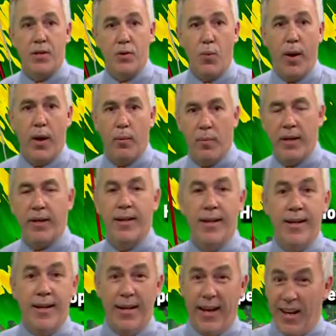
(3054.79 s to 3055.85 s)
as well. But
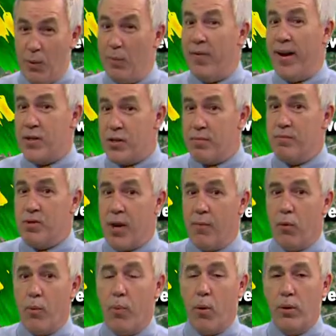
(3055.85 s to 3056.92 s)
again, we've had
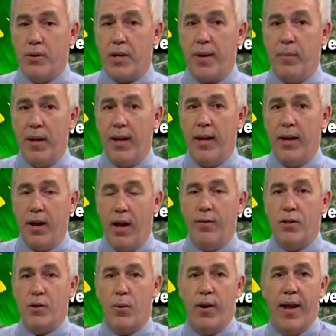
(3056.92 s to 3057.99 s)
several reports coming in
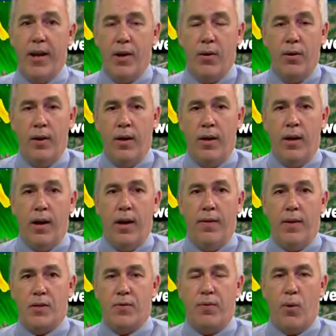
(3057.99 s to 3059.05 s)
of a tornado
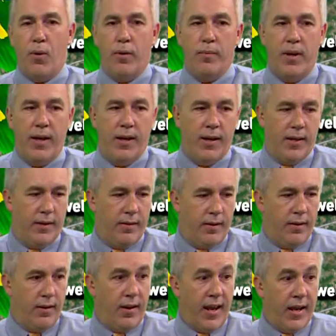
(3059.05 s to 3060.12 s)
that's formed in
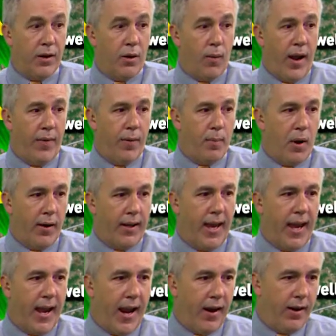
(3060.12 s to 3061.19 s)
and around the
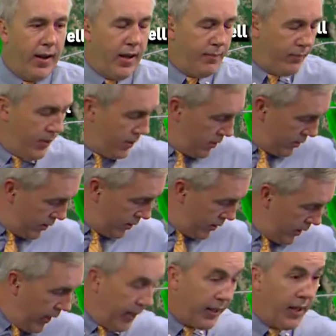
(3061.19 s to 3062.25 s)
Marquez area.
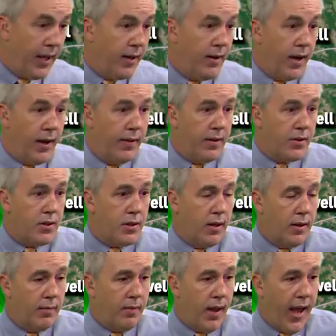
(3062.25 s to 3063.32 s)
And again, this
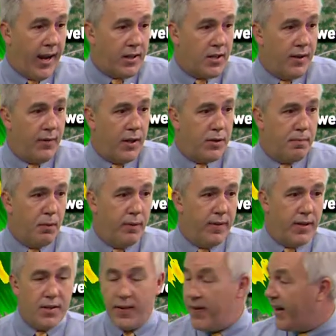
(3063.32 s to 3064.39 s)
activity is
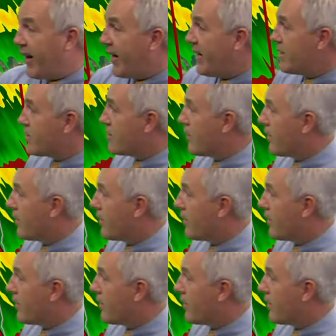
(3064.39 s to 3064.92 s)
moving to the east,